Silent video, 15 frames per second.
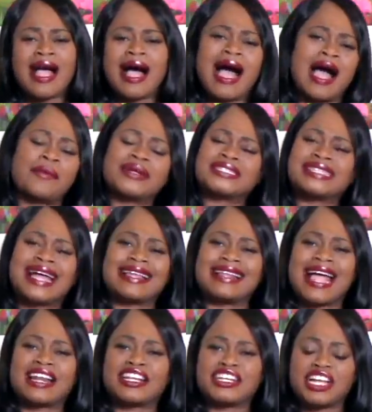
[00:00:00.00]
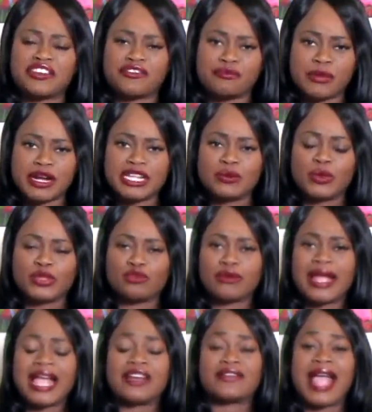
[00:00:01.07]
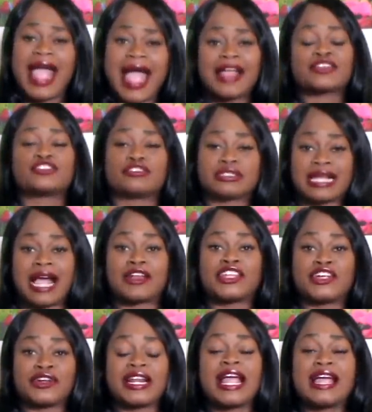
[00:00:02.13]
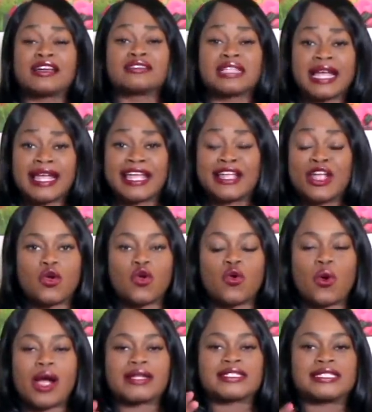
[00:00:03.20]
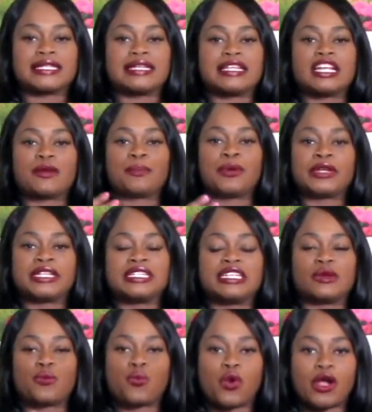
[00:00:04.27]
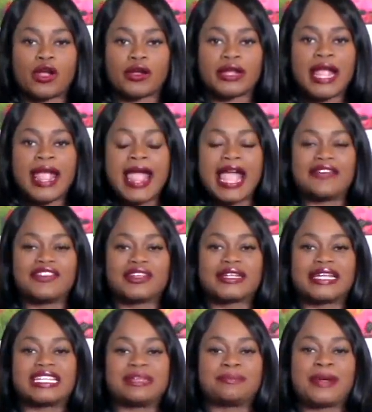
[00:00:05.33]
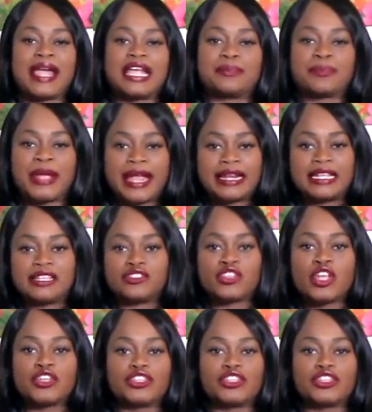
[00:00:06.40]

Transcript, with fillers: How is that not enough money when you have actors out here in LA who are sitting here putting in work and they're getting paid pennies?